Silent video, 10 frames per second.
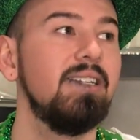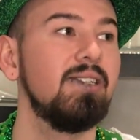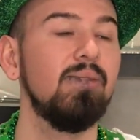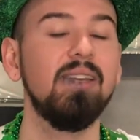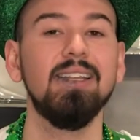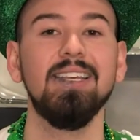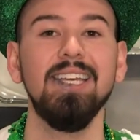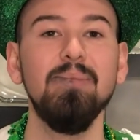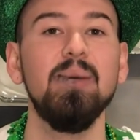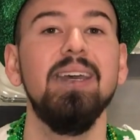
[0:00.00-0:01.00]
so we can
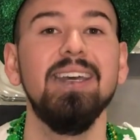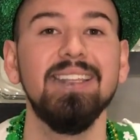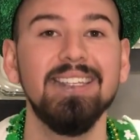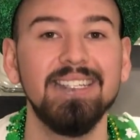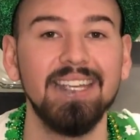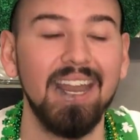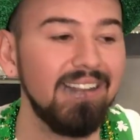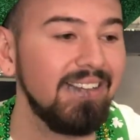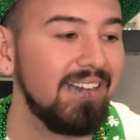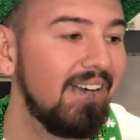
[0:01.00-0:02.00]
keep this
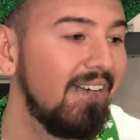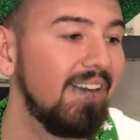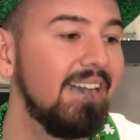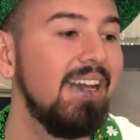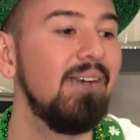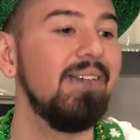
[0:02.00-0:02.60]
channel going.